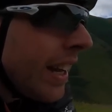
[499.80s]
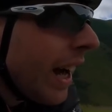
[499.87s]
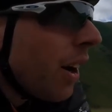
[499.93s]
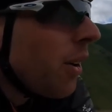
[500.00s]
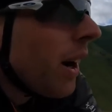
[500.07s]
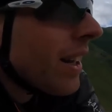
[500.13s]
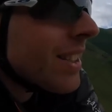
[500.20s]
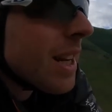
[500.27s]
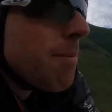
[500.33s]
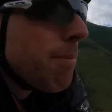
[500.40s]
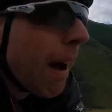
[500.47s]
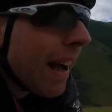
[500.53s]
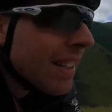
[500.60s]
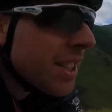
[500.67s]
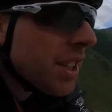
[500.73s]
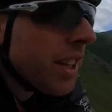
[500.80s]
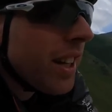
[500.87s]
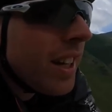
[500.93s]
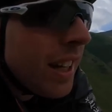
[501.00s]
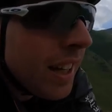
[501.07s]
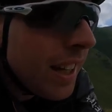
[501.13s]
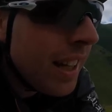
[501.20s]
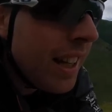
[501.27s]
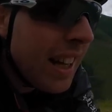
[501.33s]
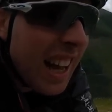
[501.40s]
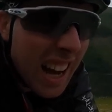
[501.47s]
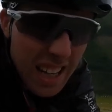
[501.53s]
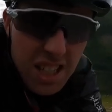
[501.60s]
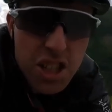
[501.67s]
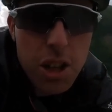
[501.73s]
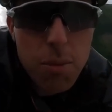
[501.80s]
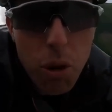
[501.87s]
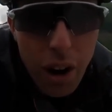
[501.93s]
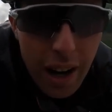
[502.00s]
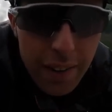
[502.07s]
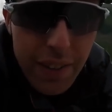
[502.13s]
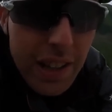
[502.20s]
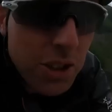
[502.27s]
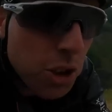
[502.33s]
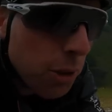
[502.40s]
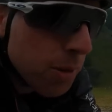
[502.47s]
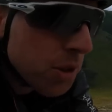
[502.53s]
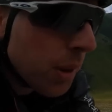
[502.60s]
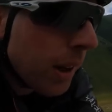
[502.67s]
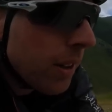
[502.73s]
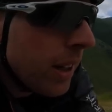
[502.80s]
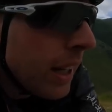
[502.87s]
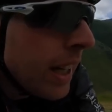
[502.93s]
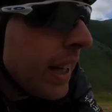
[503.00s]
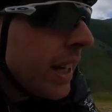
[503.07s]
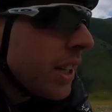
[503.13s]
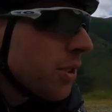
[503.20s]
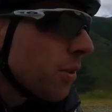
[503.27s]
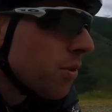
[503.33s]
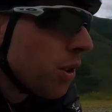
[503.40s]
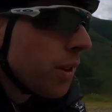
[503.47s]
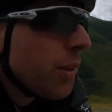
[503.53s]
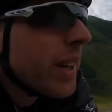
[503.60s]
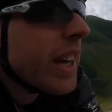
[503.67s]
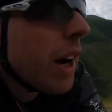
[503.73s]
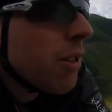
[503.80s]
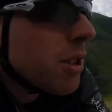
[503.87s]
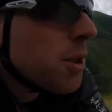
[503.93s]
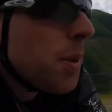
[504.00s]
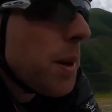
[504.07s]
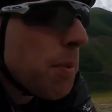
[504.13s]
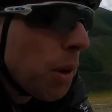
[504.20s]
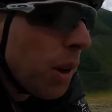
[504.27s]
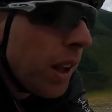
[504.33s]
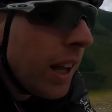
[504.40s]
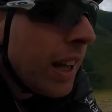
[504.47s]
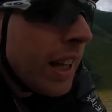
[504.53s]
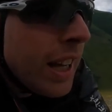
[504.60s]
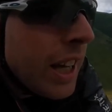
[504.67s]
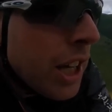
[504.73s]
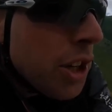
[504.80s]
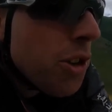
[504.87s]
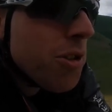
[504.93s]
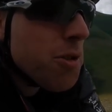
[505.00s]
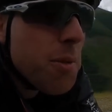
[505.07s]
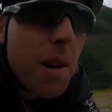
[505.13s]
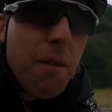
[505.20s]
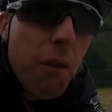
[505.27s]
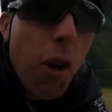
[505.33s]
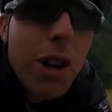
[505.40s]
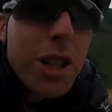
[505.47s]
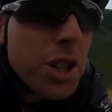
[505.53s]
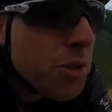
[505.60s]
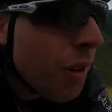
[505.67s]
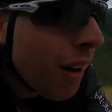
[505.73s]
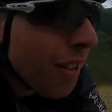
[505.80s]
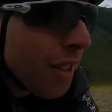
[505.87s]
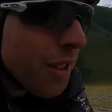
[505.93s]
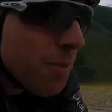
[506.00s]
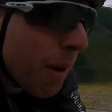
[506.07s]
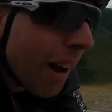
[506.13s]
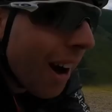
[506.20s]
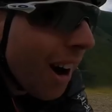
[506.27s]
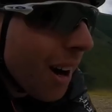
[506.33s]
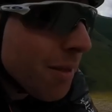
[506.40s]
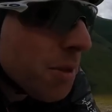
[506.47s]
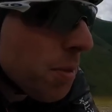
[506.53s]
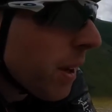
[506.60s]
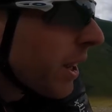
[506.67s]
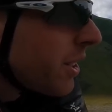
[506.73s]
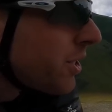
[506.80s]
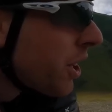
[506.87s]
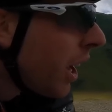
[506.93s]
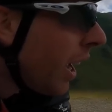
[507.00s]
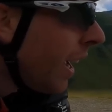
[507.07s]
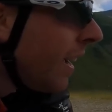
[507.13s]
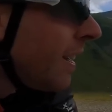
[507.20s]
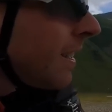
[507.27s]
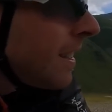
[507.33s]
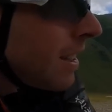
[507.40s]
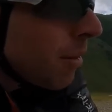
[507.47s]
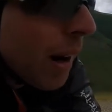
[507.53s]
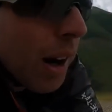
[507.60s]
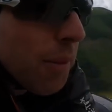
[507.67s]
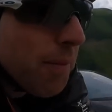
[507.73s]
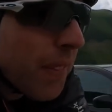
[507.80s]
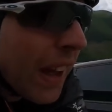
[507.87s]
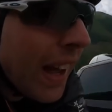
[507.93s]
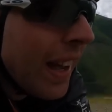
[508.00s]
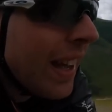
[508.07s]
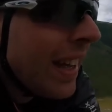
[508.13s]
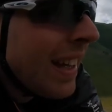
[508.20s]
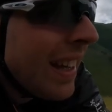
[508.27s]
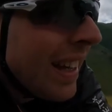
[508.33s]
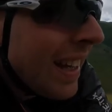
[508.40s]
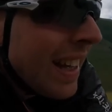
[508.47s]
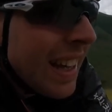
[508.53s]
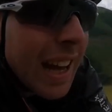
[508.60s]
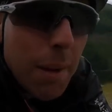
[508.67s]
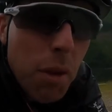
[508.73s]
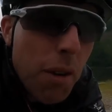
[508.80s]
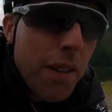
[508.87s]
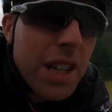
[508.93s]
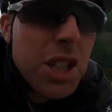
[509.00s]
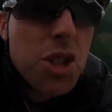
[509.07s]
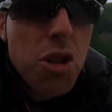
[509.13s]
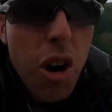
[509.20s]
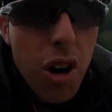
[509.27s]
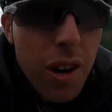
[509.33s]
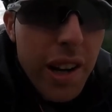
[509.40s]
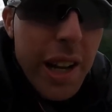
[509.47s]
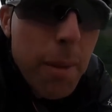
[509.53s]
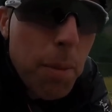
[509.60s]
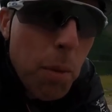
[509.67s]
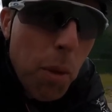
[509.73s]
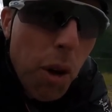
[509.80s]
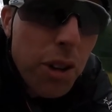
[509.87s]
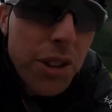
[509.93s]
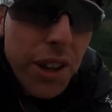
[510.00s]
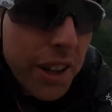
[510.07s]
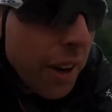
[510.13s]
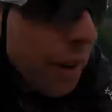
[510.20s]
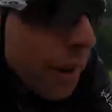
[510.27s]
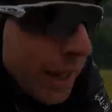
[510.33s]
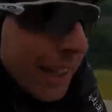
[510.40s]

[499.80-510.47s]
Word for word: Now, as an ambassador, I somewhat have that job as well. So I'm trying to encourage people using my voice rather than my arms because, well, I'm not very strong on the upper body, you know.